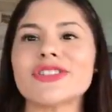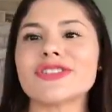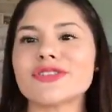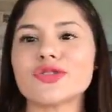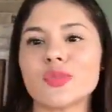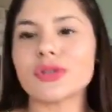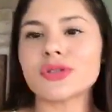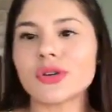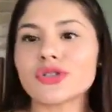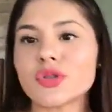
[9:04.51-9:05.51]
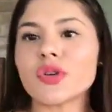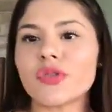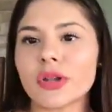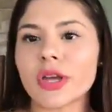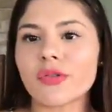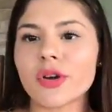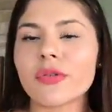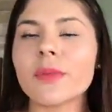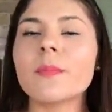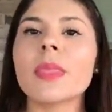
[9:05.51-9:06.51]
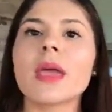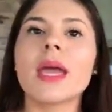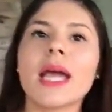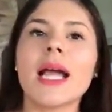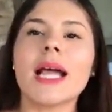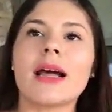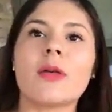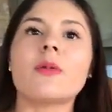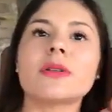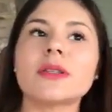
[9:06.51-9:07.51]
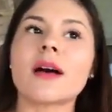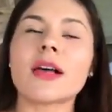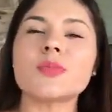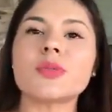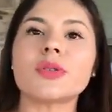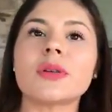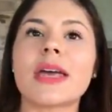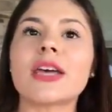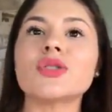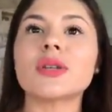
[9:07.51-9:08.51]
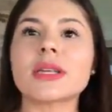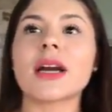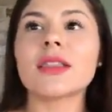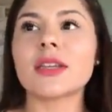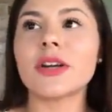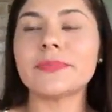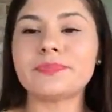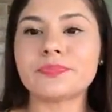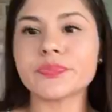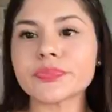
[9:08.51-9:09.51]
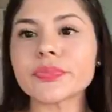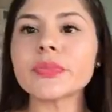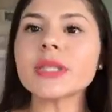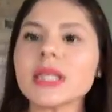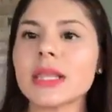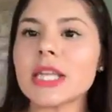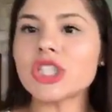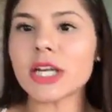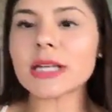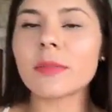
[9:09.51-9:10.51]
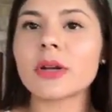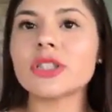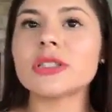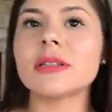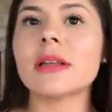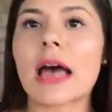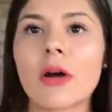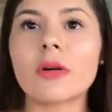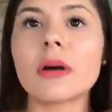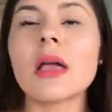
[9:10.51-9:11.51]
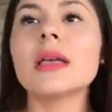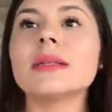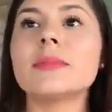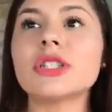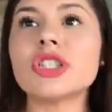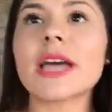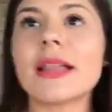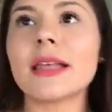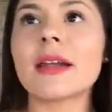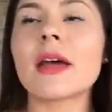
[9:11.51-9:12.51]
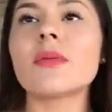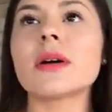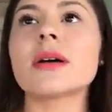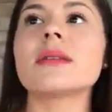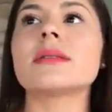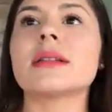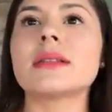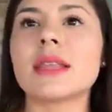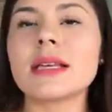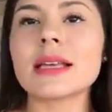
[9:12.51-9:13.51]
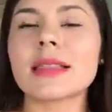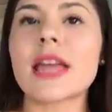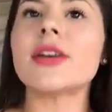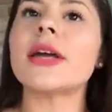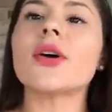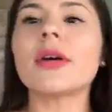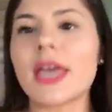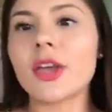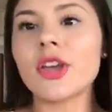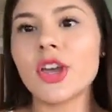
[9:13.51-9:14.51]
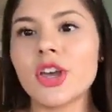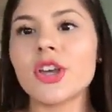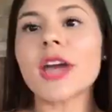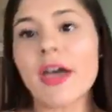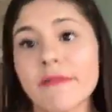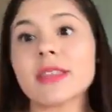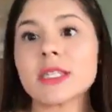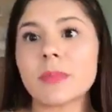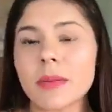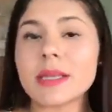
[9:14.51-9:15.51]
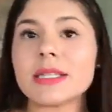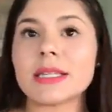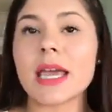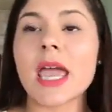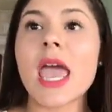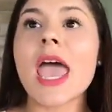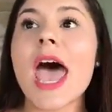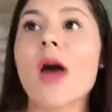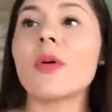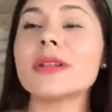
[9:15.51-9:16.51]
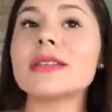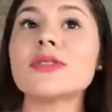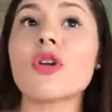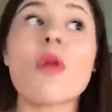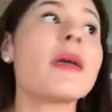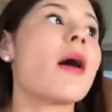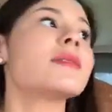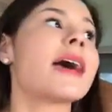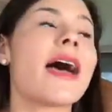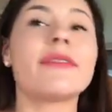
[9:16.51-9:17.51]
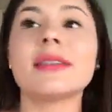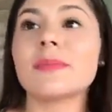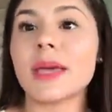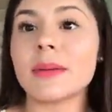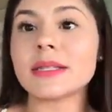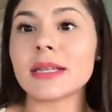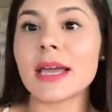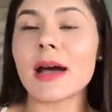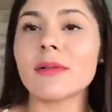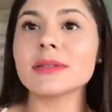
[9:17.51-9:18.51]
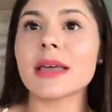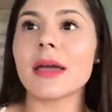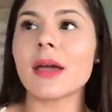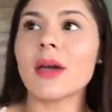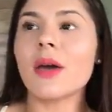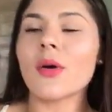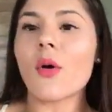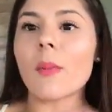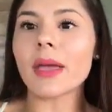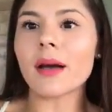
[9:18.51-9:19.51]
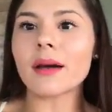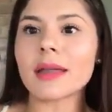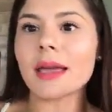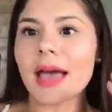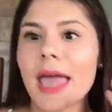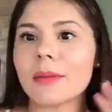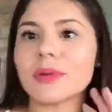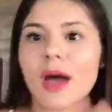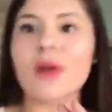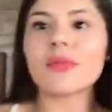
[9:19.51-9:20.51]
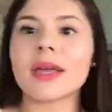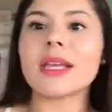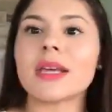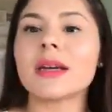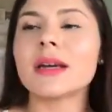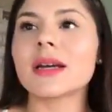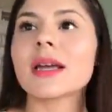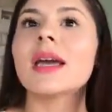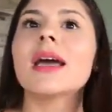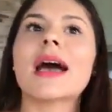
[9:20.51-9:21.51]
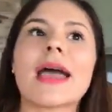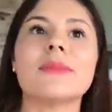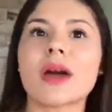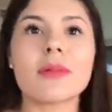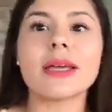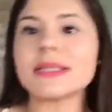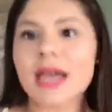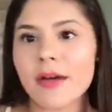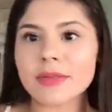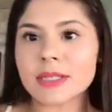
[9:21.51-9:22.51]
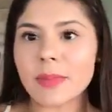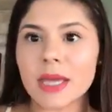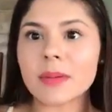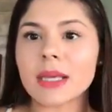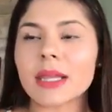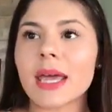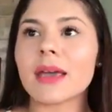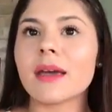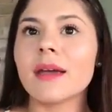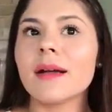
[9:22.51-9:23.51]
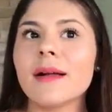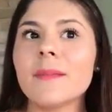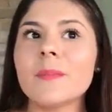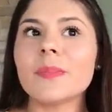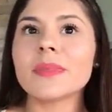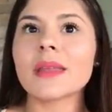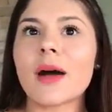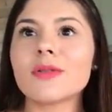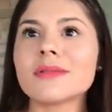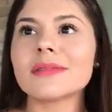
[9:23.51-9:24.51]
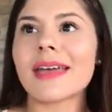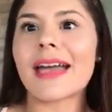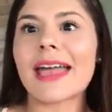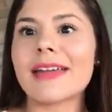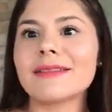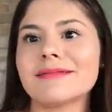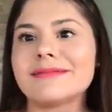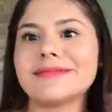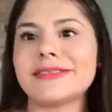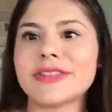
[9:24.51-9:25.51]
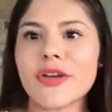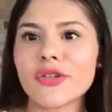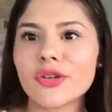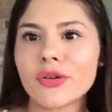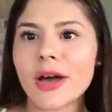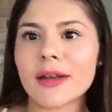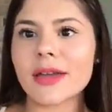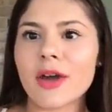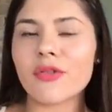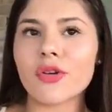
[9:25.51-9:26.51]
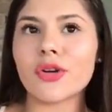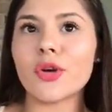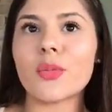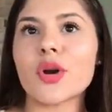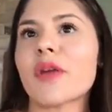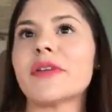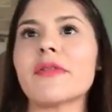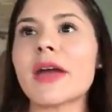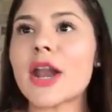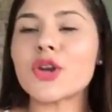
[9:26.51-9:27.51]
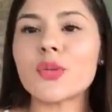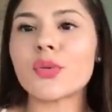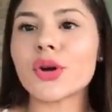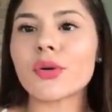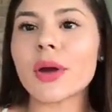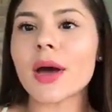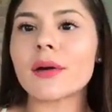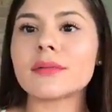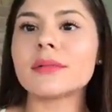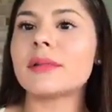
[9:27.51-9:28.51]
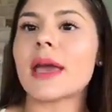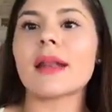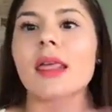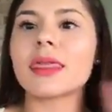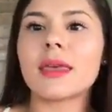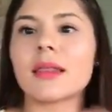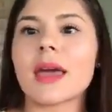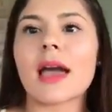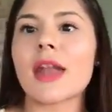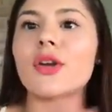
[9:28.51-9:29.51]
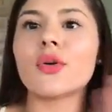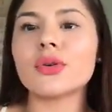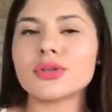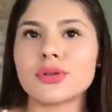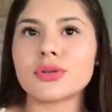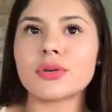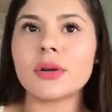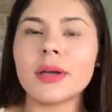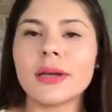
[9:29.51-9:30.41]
She's just super slow, so it felt like forever. And then we went to the hospital, and as soon as I got there, they checked how much dilated I was and things like that, and they're like, okay, you're having this baby today. And once they told me I was having the baby today, I was like, oh my God, like, I am not ready to have this baby. Like, I never knew how to care for a newborn. I've never had a newborn around, like, nothing. Like, I didn't know what to do.